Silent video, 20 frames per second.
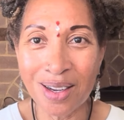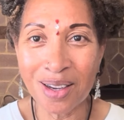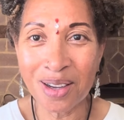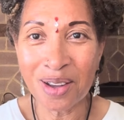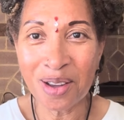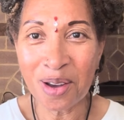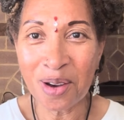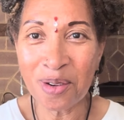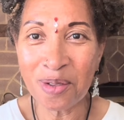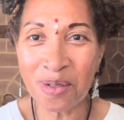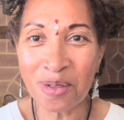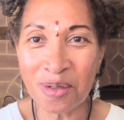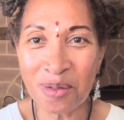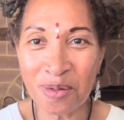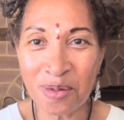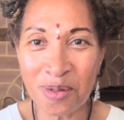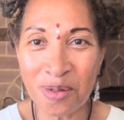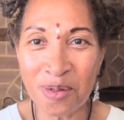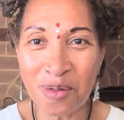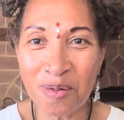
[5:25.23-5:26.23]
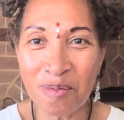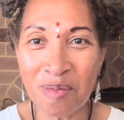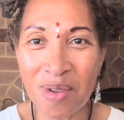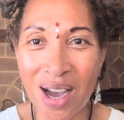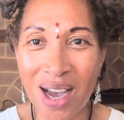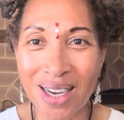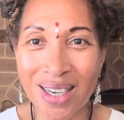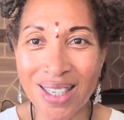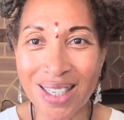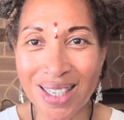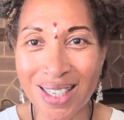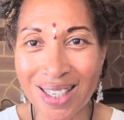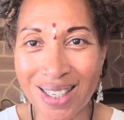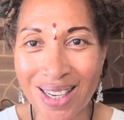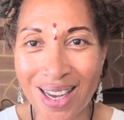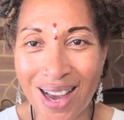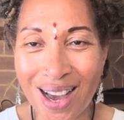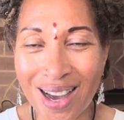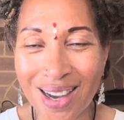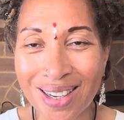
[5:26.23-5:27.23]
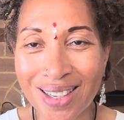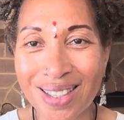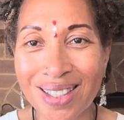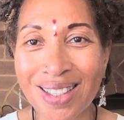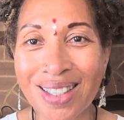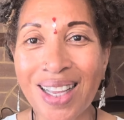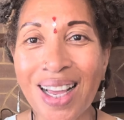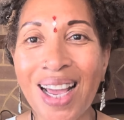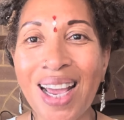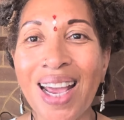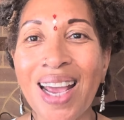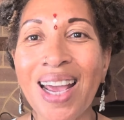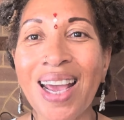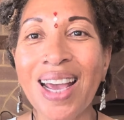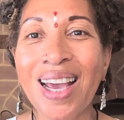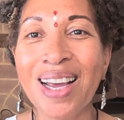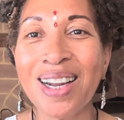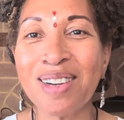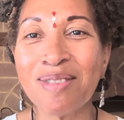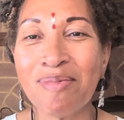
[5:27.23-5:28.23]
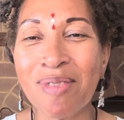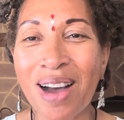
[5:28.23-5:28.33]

go through my detox and